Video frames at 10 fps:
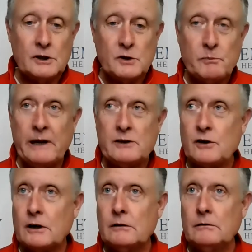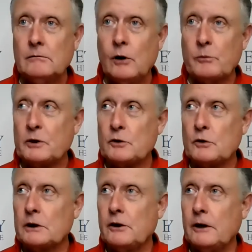Good, Spencer. Hope you're
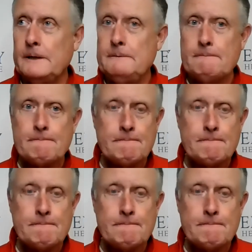doing good.